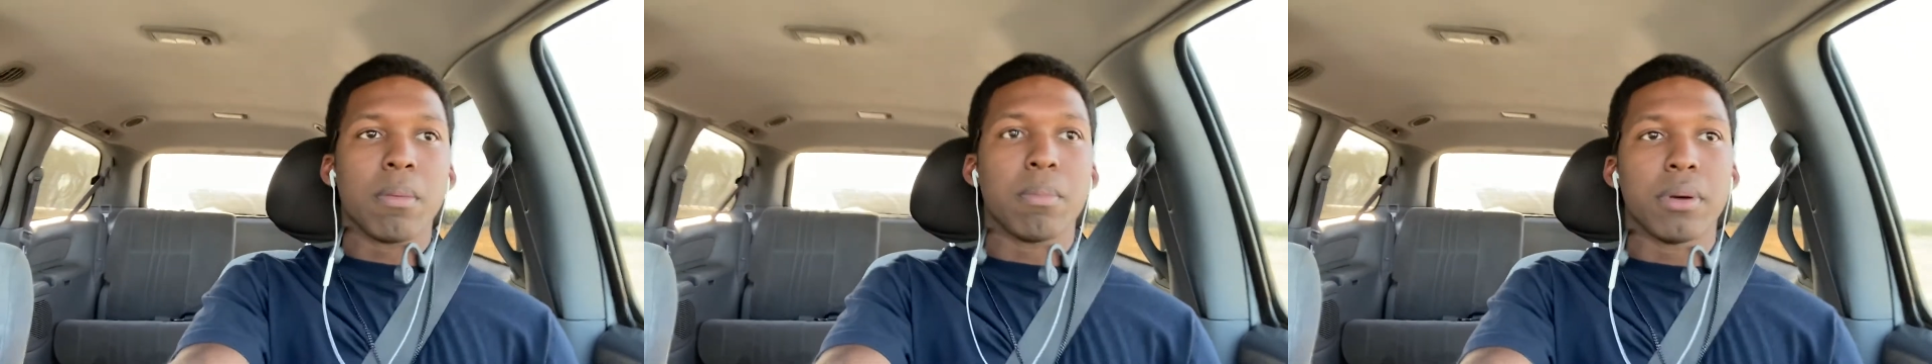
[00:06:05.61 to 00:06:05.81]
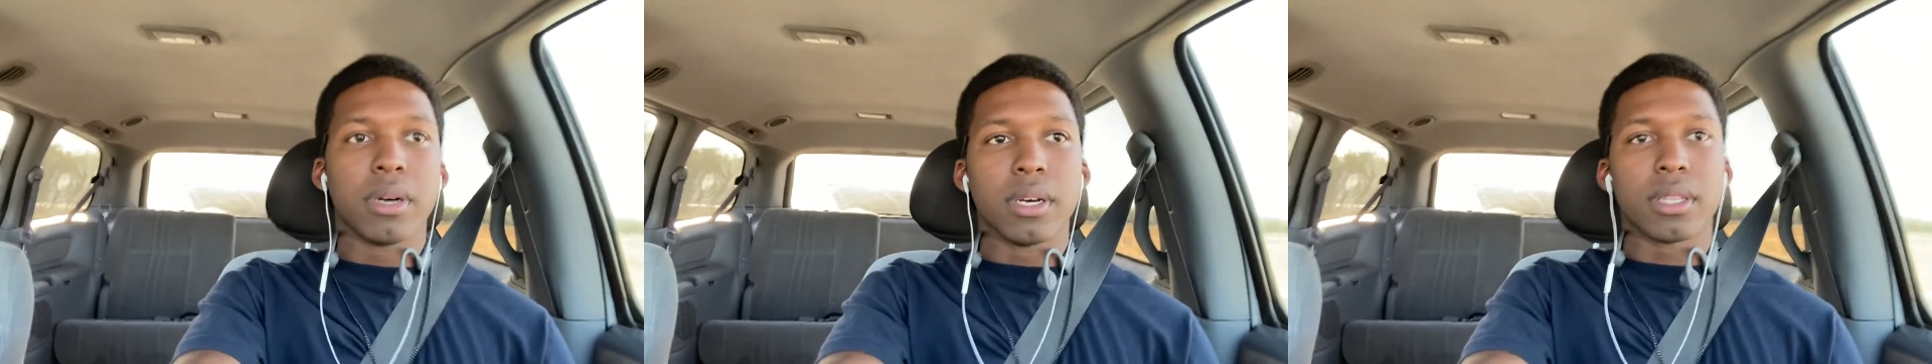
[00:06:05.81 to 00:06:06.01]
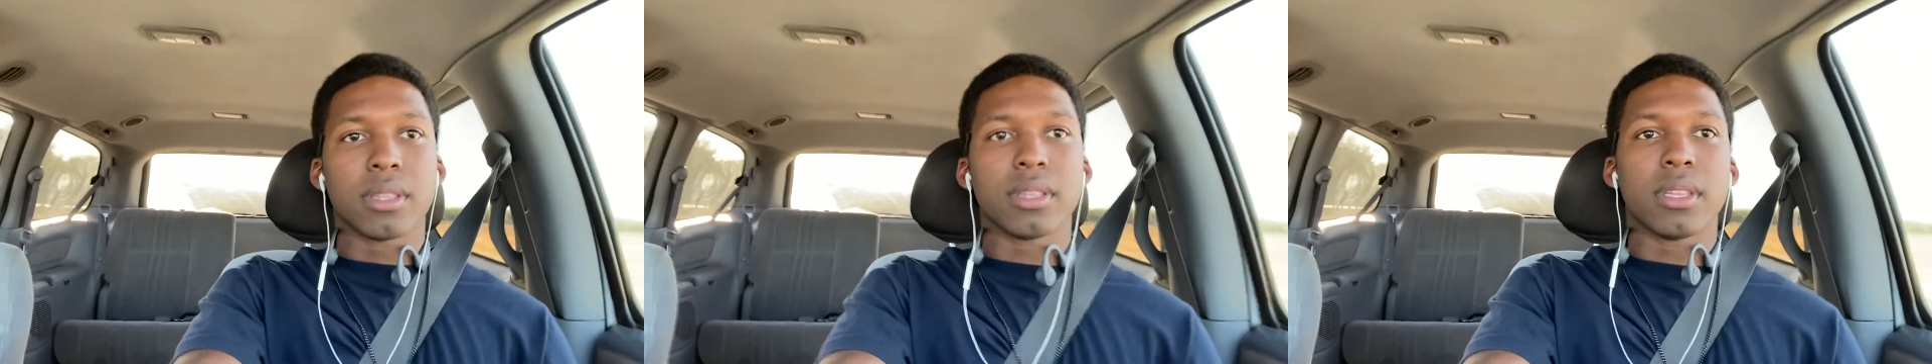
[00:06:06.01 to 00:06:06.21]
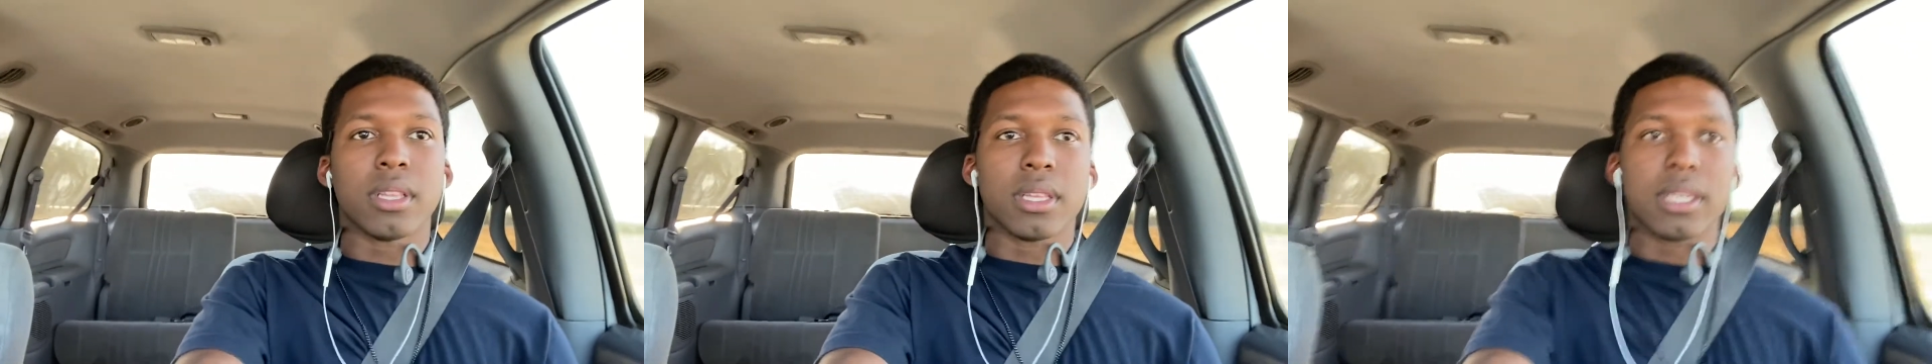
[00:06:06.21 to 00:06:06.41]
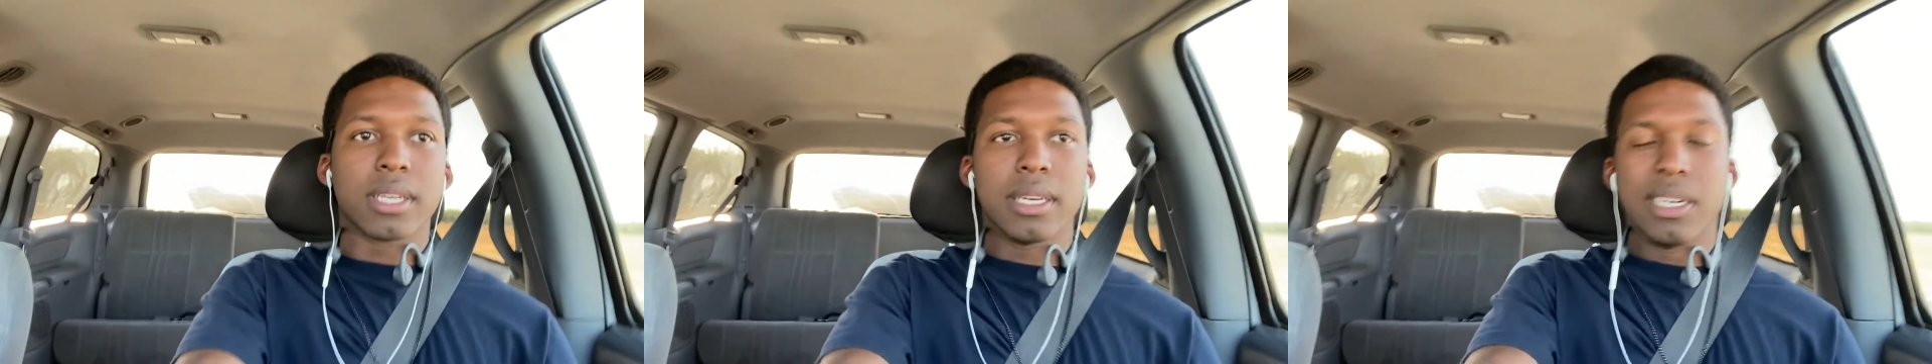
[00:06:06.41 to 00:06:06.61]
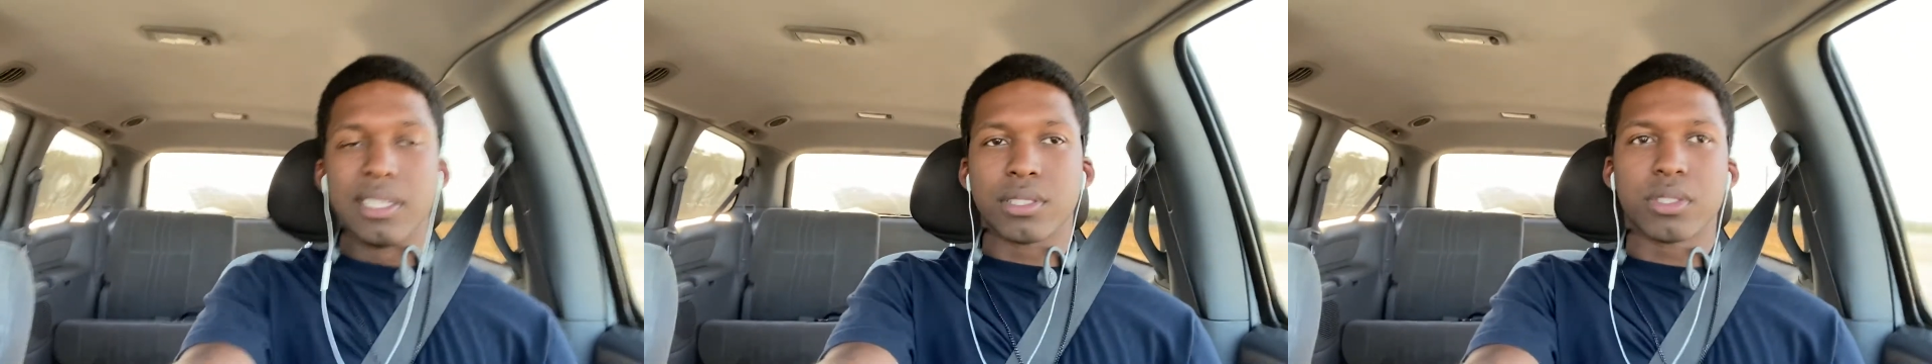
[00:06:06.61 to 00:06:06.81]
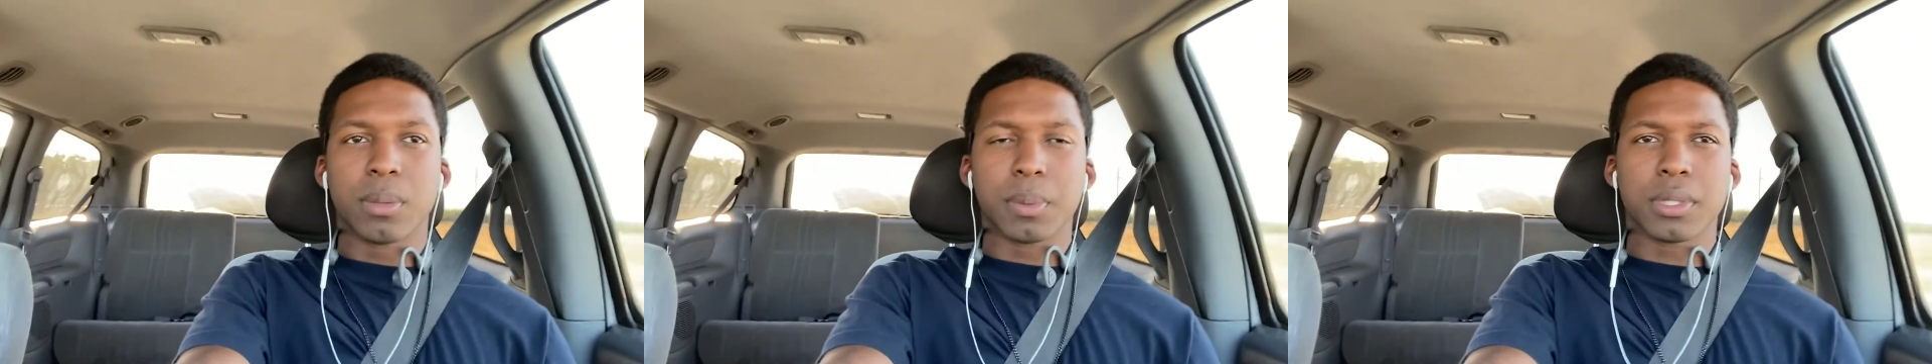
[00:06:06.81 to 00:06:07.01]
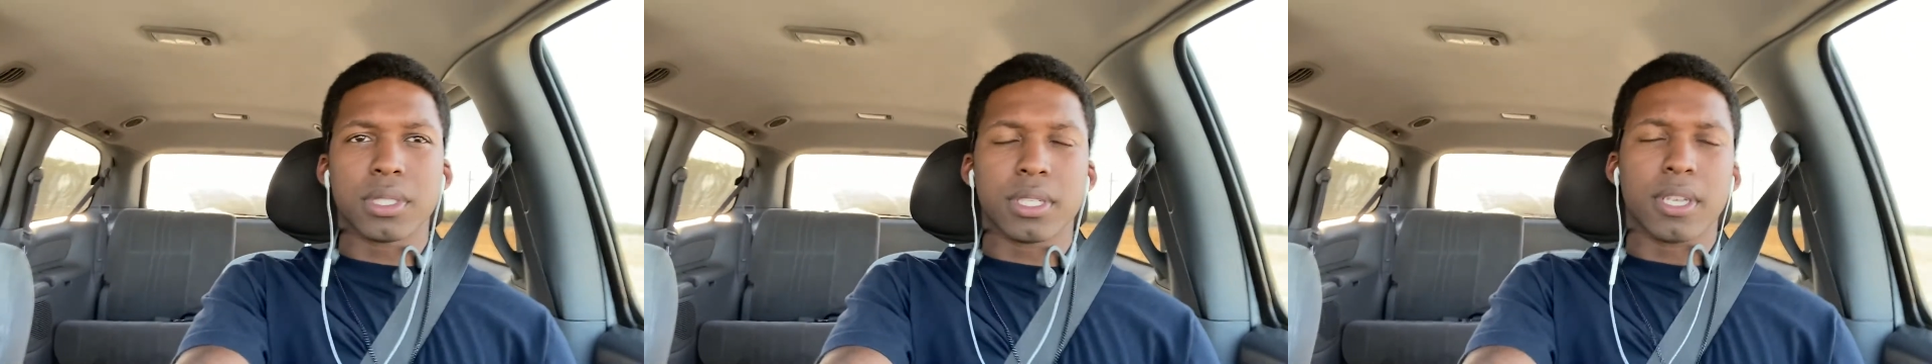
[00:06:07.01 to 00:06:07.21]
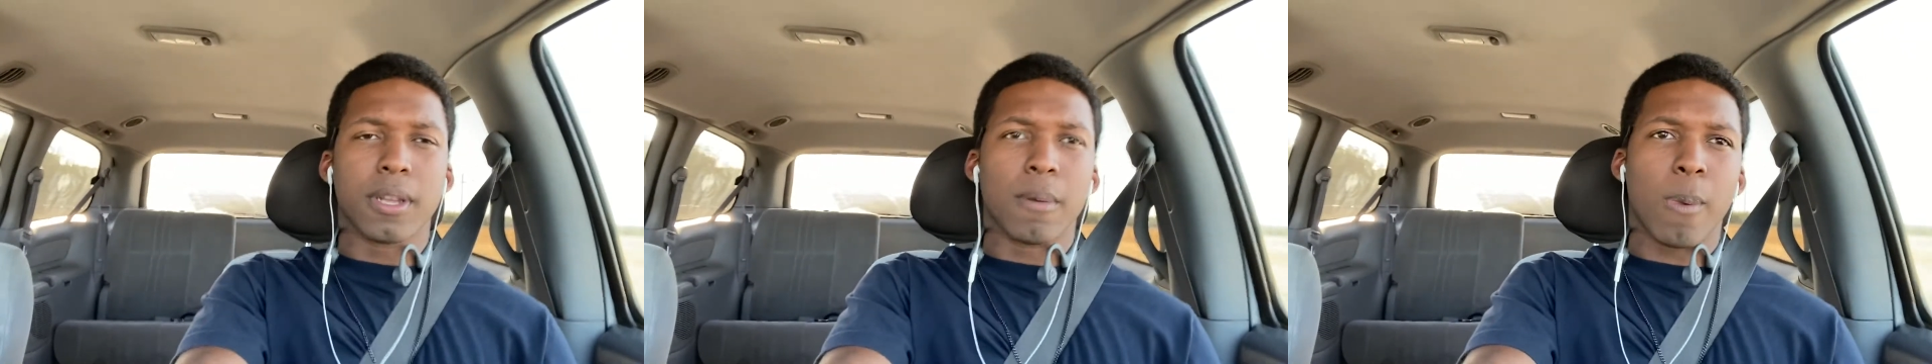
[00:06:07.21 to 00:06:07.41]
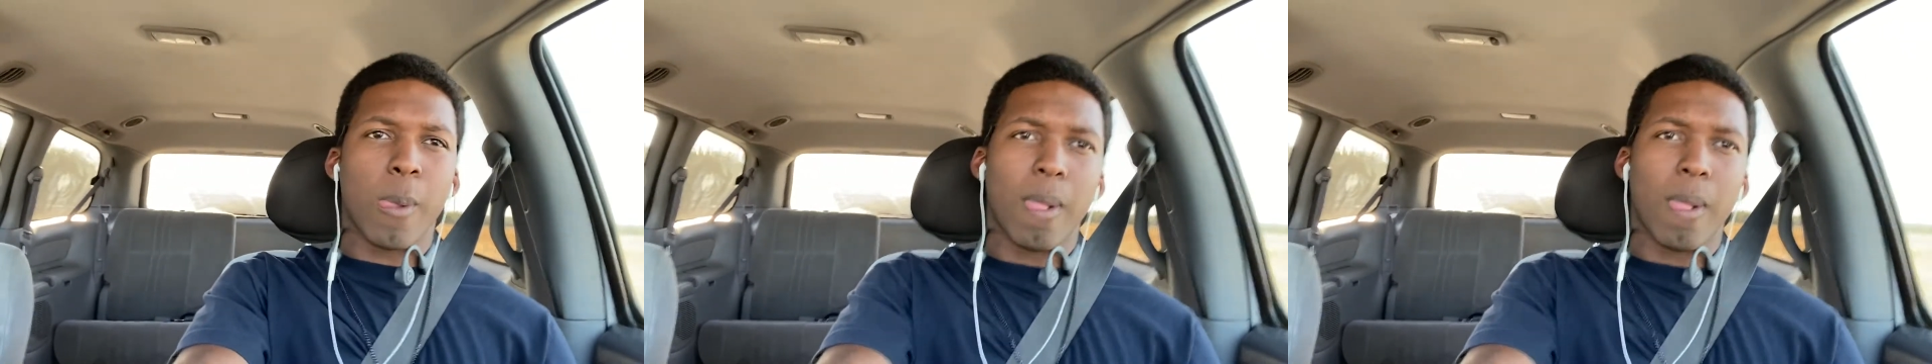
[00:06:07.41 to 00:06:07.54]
put the link in the description